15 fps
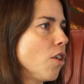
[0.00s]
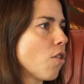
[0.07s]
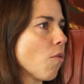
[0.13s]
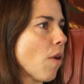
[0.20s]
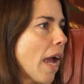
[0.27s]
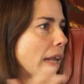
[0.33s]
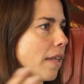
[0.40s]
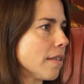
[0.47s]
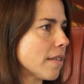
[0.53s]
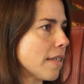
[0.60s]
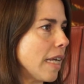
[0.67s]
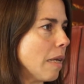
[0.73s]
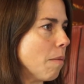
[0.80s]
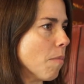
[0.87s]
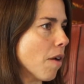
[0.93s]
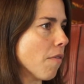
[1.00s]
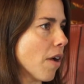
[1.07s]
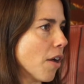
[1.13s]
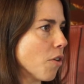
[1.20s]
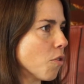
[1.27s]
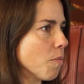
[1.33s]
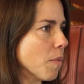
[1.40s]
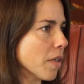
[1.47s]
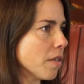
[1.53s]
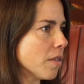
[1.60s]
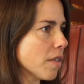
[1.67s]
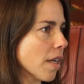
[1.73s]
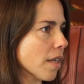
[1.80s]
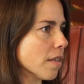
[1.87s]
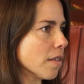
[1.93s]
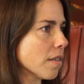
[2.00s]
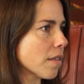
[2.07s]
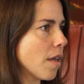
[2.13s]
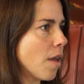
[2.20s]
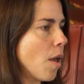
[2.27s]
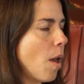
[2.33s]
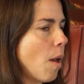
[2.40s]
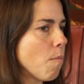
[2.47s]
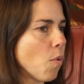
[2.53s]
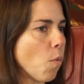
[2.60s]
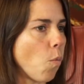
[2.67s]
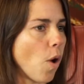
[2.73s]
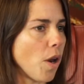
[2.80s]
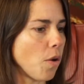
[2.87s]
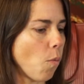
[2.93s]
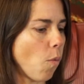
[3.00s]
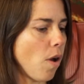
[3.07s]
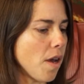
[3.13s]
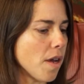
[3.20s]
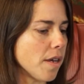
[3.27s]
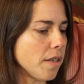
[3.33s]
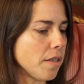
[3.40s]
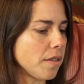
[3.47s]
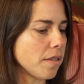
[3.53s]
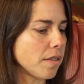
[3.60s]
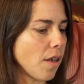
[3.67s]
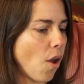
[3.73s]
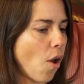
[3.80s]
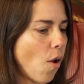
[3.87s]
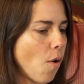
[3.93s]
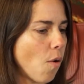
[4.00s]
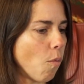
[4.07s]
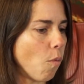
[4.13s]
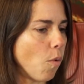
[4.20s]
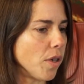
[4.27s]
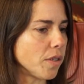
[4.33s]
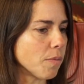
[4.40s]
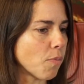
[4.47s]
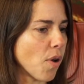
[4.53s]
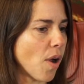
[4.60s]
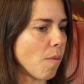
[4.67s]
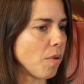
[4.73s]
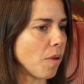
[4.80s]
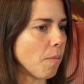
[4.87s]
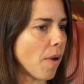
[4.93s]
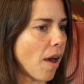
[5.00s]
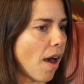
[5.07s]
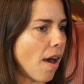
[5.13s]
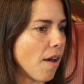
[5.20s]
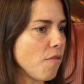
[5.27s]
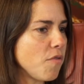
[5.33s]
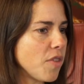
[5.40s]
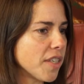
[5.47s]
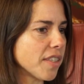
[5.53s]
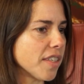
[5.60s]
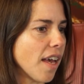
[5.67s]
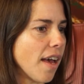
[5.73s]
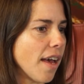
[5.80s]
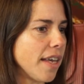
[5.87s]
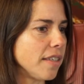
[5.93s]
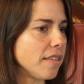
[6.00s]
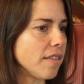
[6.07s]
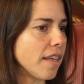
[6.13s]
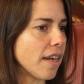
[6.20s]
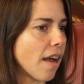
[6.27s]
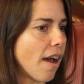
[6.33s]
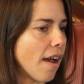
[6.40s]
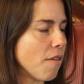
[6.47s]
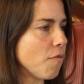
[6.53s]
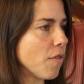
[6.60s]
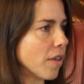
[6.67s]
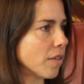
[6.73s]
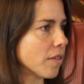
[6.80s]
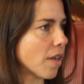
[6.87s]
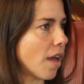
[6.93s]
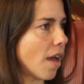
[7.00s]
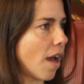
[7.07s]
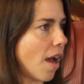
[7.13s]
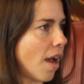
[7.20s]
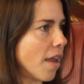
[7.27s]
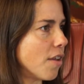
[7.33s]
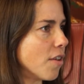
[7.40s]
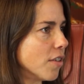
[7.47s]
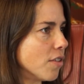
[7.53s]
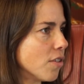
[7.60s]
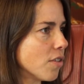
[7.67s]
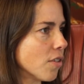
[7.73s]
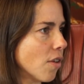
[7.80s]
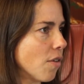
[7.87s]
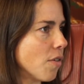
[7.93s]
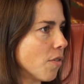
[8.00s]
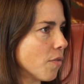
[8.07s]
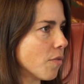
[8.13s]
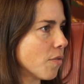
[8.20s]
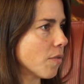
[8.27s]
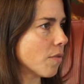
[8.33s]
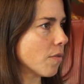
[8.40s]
the grand scheme of 100 million tons. But what it was a problem of the size that I felt I could solve.